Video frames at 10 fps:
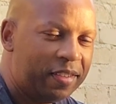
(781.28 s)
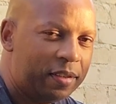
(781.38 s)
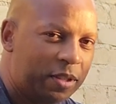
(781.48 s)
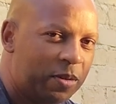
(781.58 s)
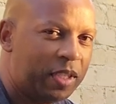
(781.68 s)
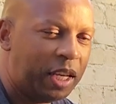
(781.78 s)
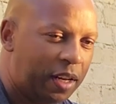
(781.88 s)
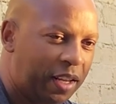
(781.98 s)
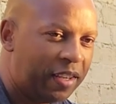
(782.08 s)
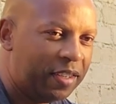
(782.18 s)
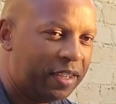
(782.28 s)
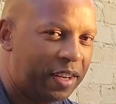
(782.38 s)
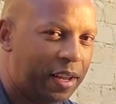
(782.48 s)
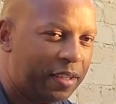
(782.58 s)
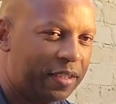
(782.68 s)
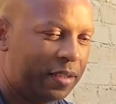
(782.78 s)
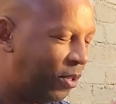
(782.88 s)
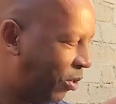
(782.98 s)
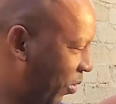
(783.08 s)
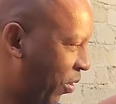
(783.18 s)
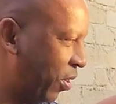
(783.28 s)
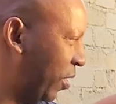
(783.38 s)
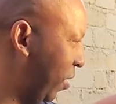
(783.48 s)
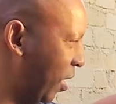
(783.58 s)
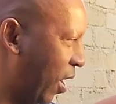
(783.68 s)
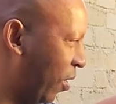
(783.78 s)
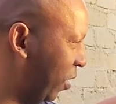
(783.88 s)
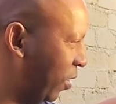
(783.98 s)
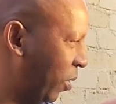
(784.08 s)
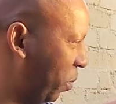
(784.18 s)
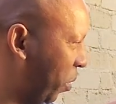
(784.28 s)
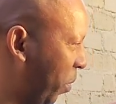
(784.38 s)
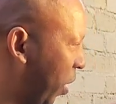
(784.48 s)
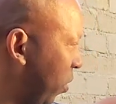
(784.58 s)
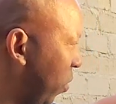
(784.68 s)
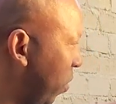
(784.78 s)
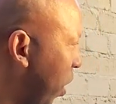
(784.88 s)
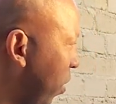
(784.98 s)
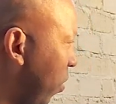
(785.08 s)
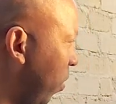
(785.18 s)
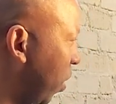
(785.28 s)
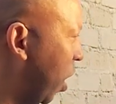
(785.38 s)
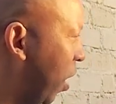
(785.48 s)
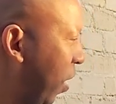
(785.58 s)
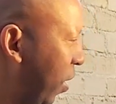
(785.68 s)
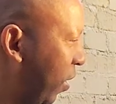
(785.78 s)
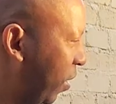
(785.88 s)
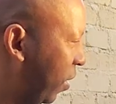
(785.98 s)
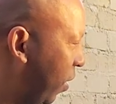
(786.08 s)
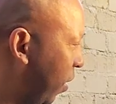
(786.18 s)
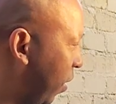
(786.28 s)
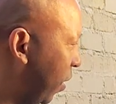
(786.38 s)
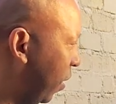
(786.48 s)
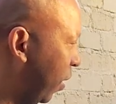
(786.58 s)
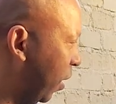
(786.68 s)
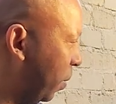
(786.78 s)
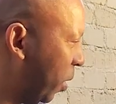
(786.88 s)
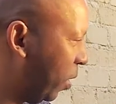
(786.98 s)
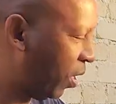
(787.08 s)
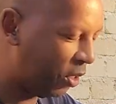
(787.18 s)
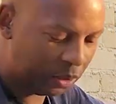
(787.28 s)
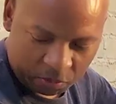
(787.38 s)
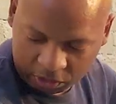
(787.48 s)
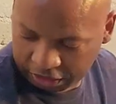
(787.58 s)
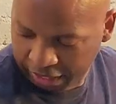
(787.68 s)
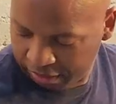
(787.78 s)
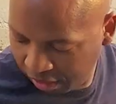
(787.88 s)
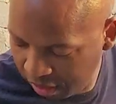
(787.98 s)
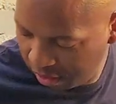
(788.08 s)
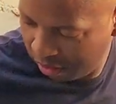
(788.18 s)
new second-hand headlights. No, I was not prepared to do that. So this method actually works. I think